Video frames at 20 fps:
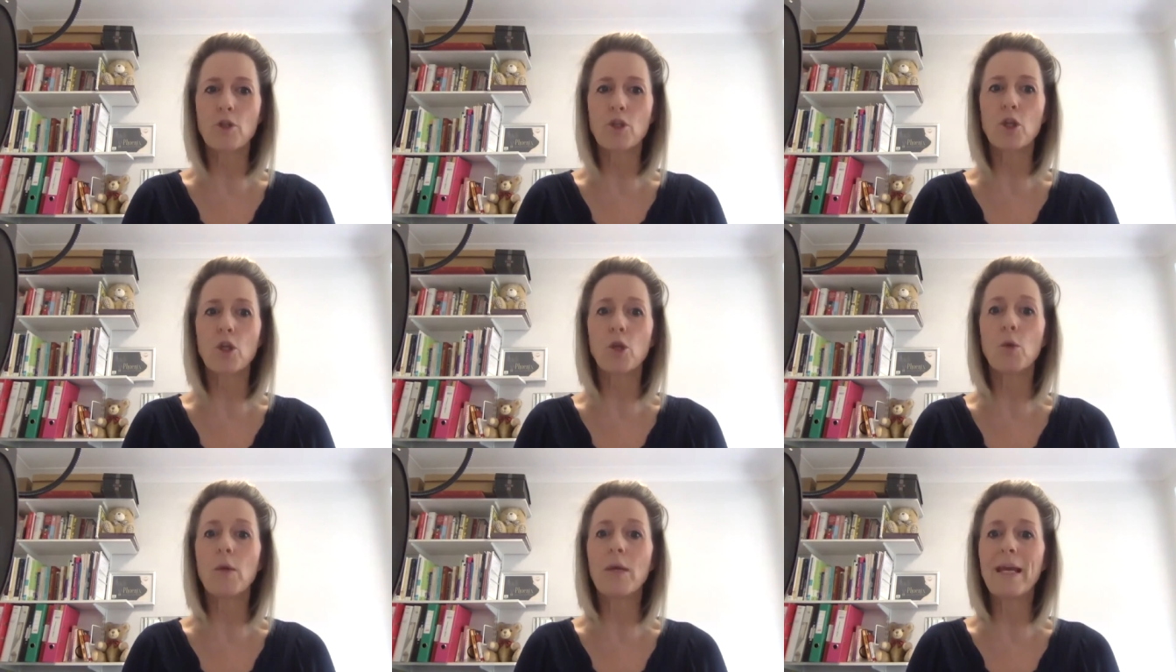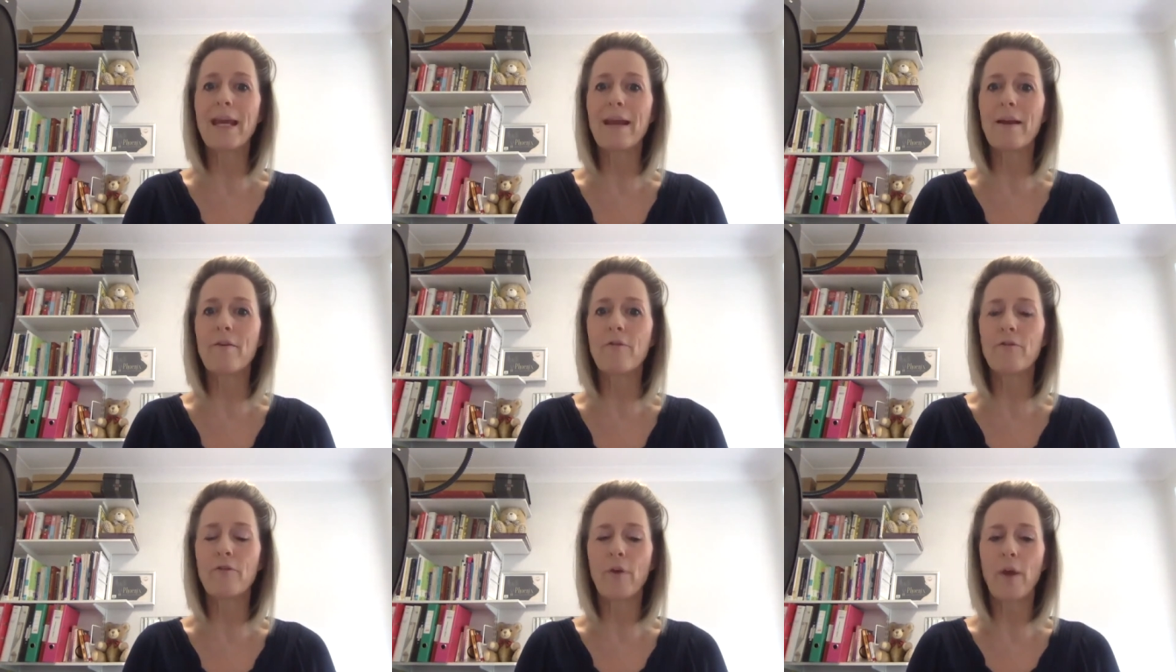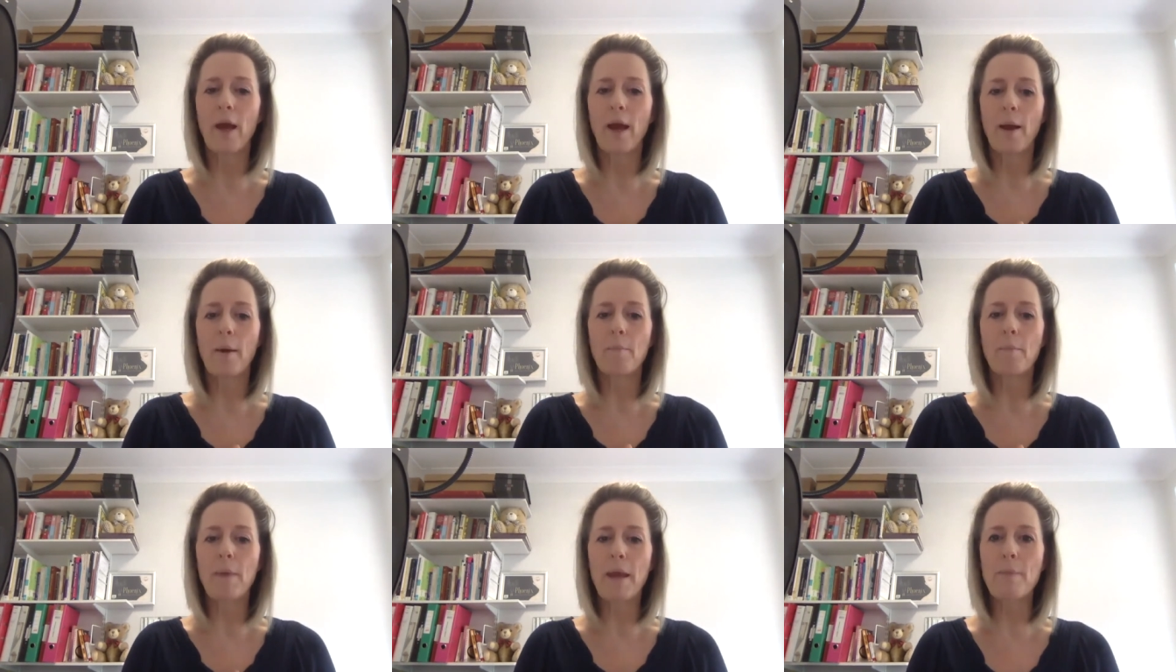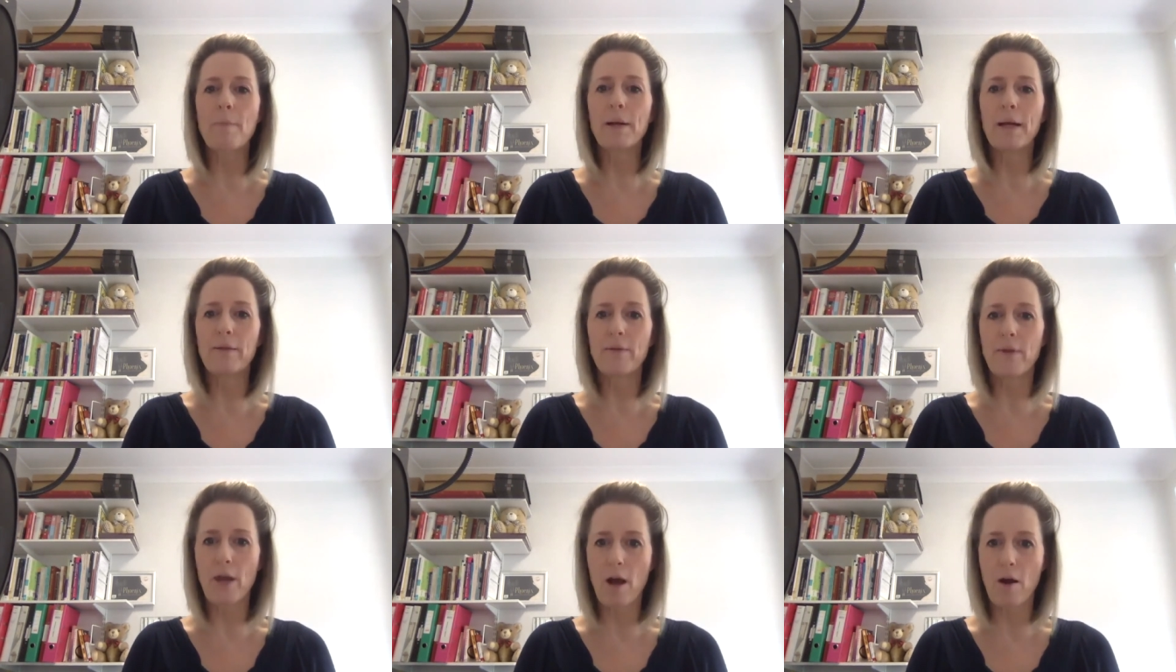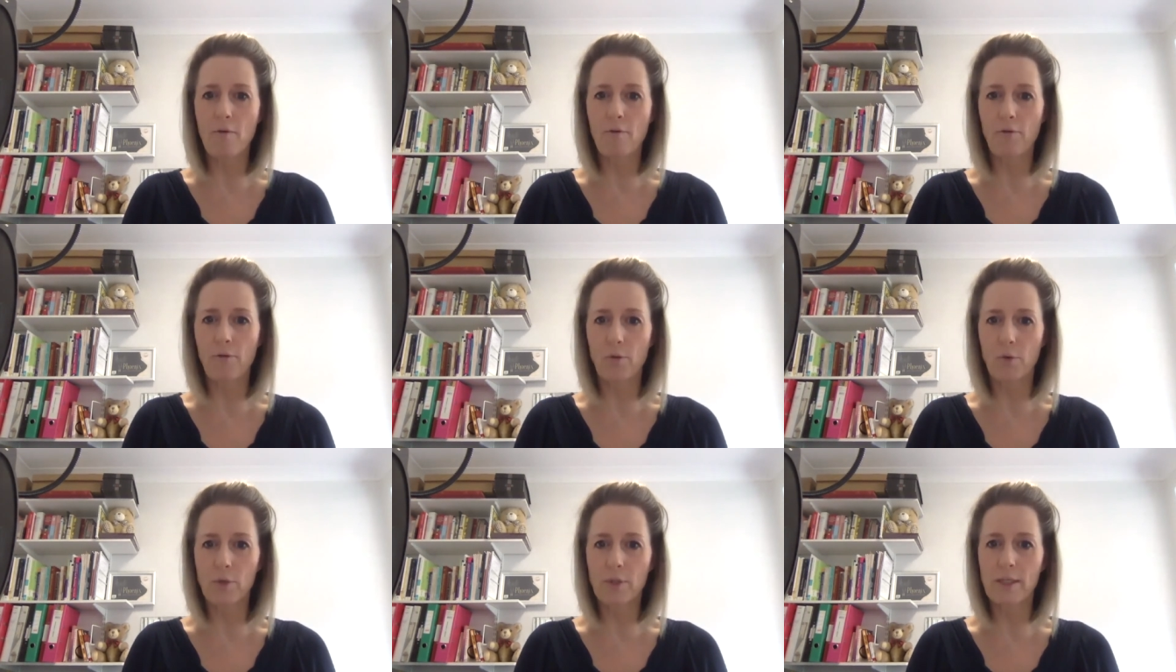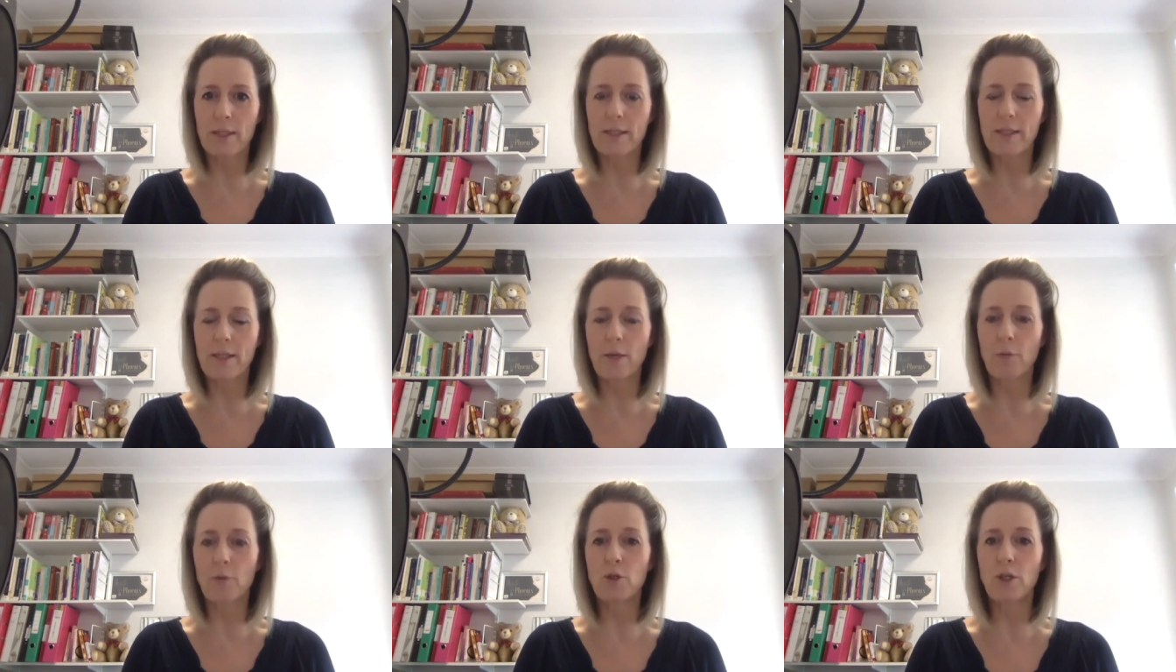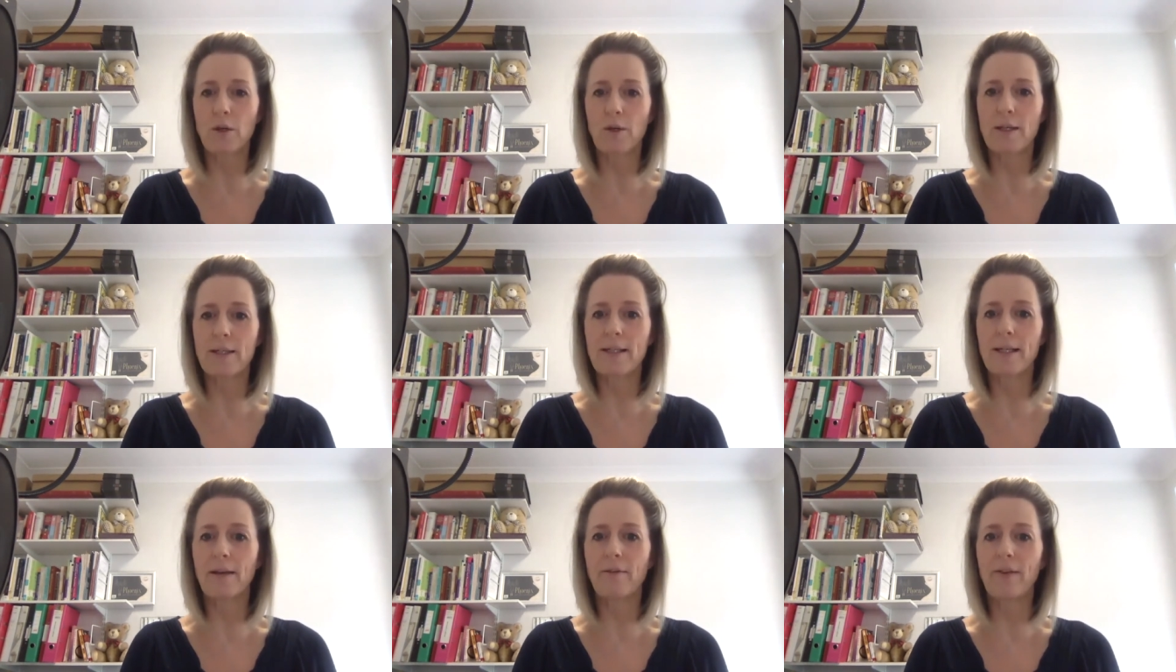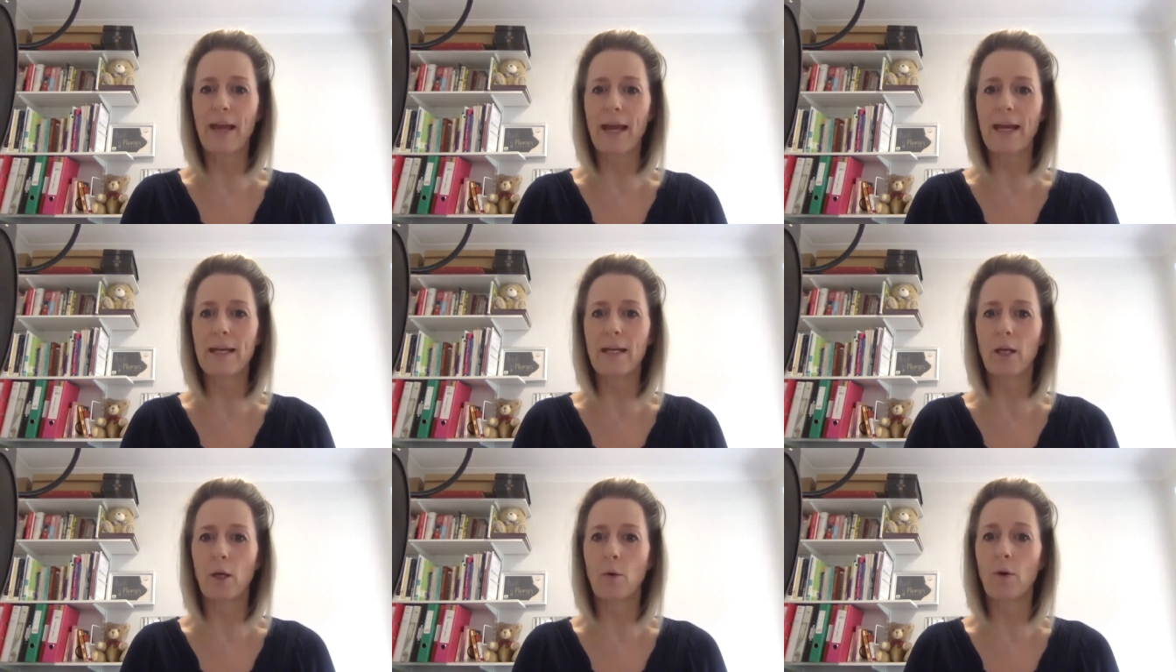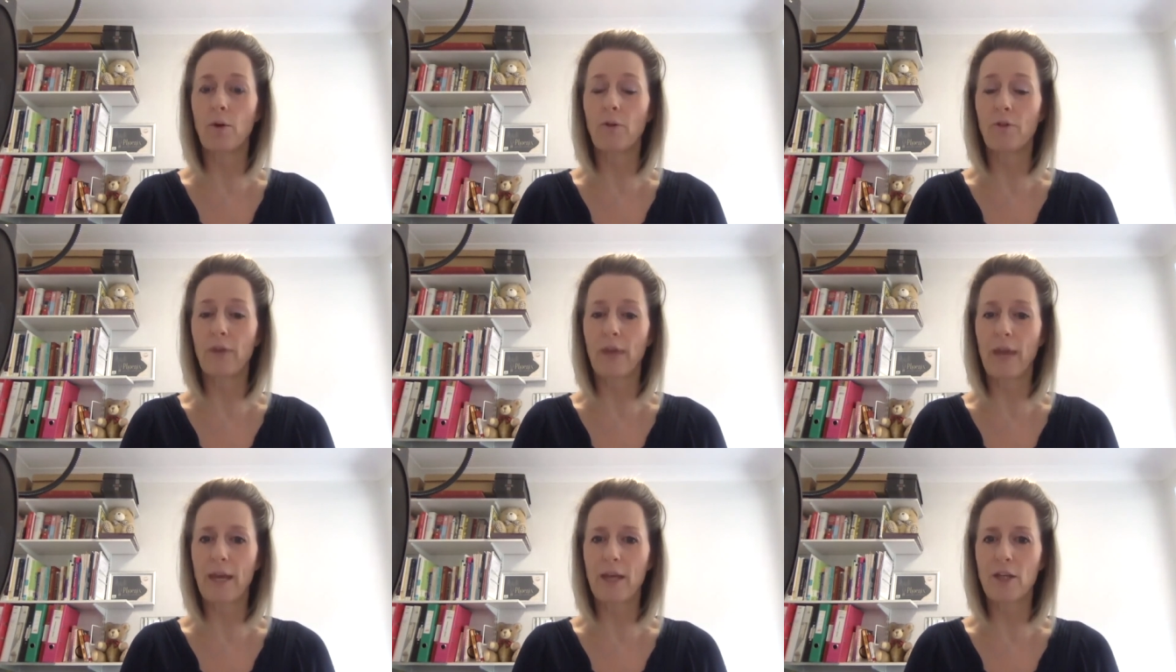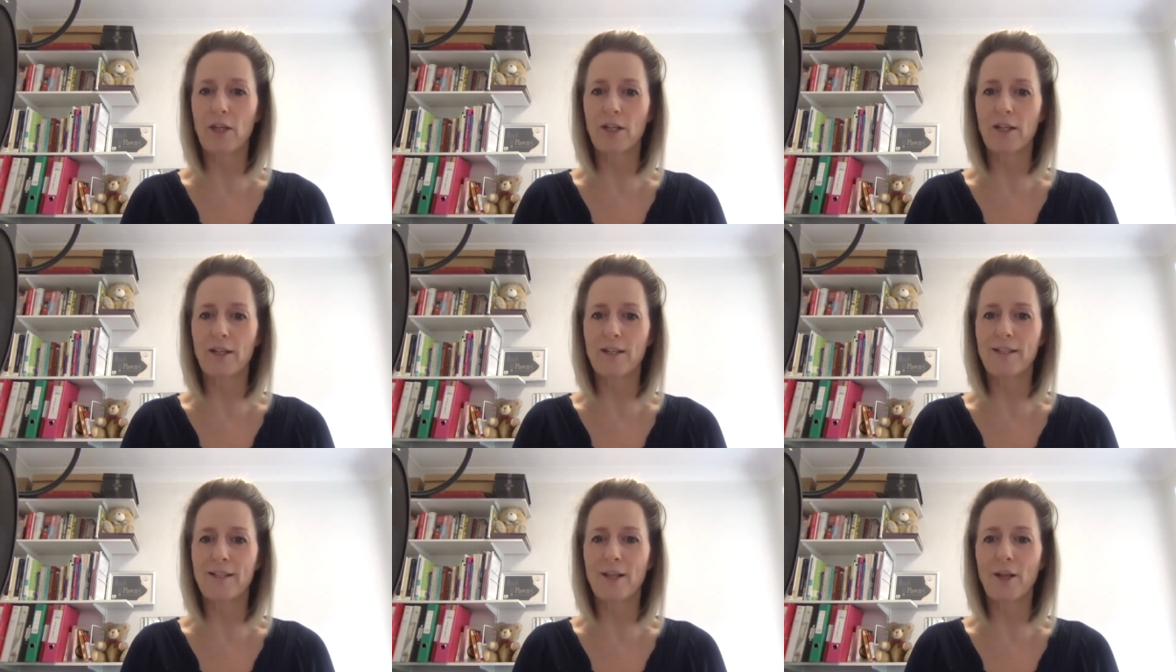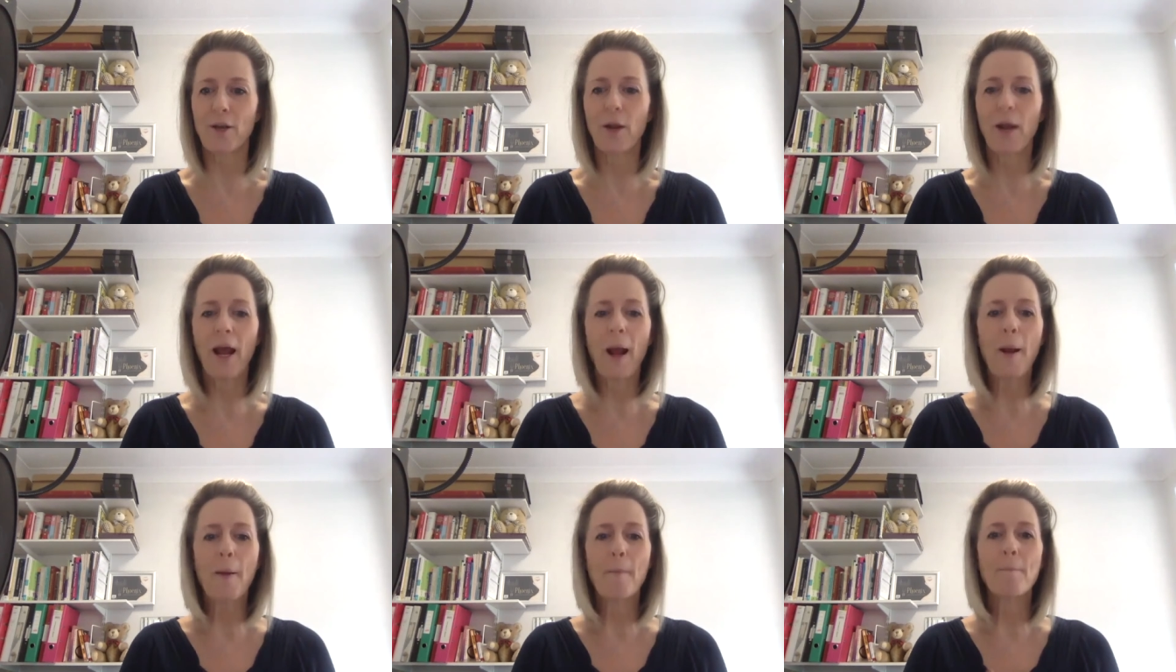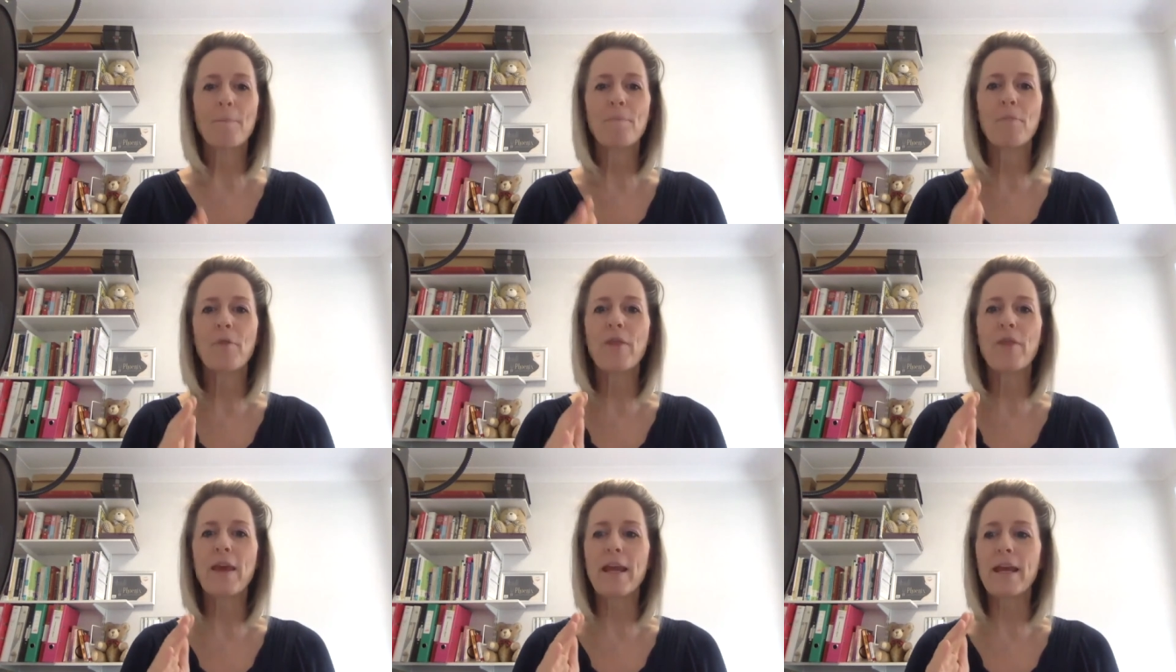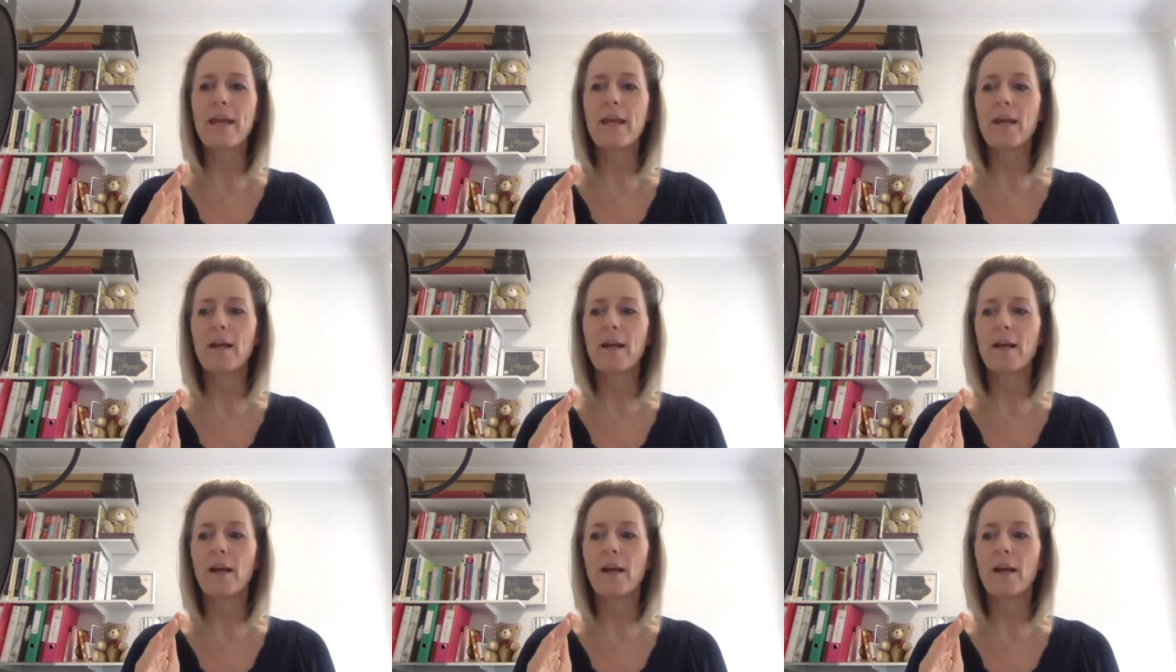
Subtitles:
to give people in the armed forces the opportunity of gaining qualifications. So the